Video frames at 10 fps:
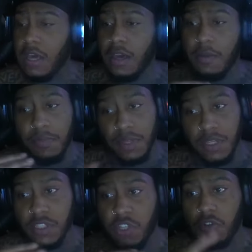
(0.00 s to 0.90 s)

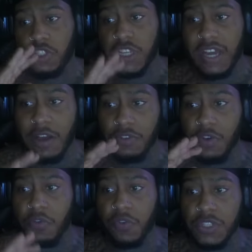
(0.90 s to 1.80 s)
please go check out
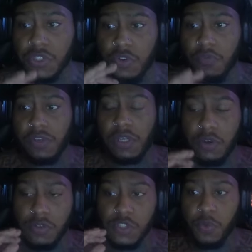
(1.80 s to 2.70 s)
the original
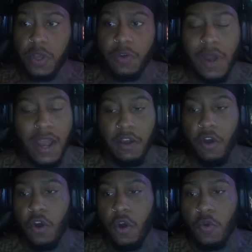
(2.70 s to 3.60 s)
video as well. I
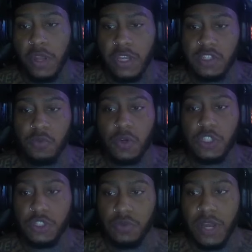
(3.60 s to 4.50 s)
always
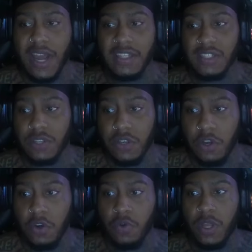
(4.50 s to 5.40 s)
want you guys to
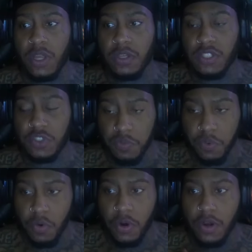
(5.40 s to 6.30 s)
go and
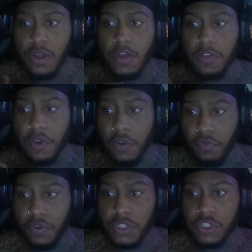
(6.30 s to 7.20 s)
support the
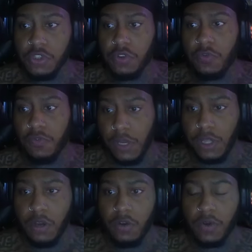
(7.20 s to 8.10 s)
original
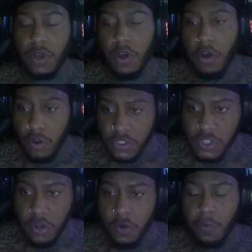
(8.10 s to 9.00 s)
video
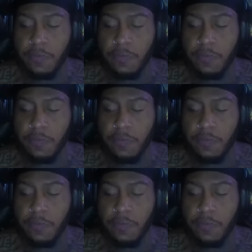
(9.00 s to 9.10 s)
also.